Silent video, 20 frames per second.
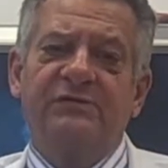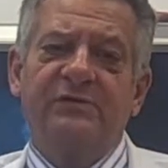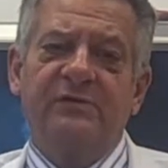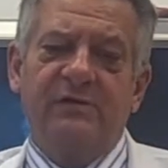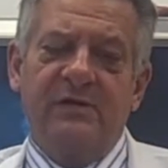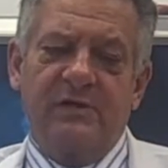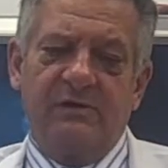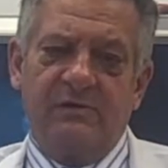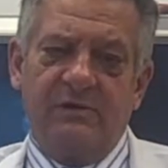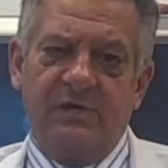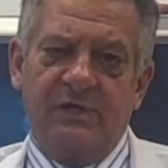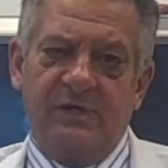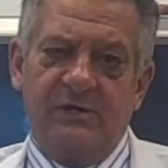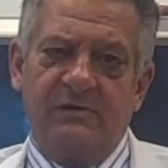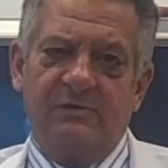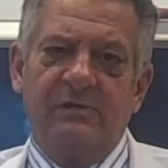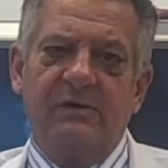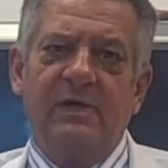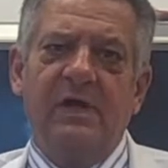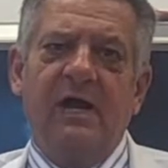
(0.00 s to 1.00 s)

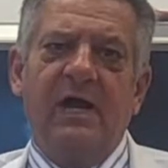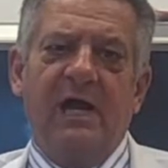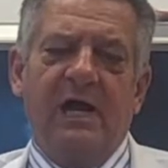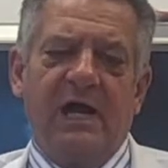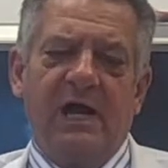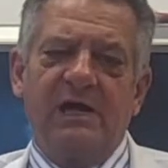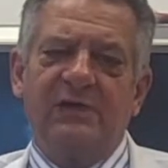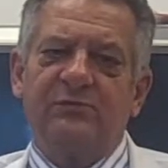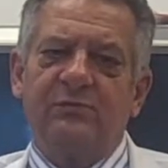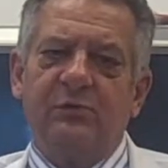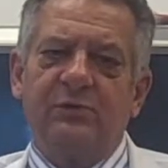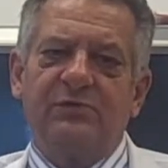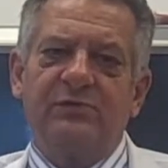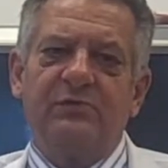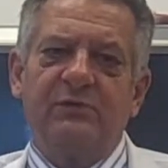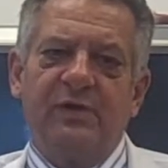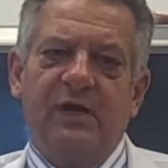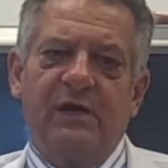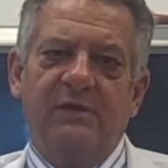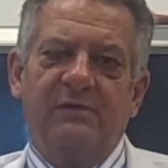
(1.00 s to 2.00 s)
scenario, ice will do
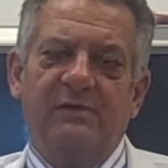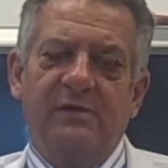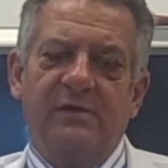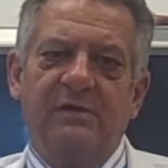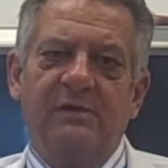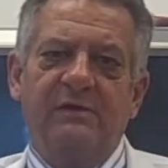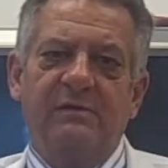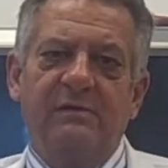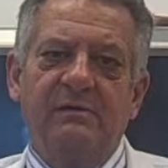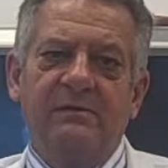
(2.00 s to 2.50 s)
nothing.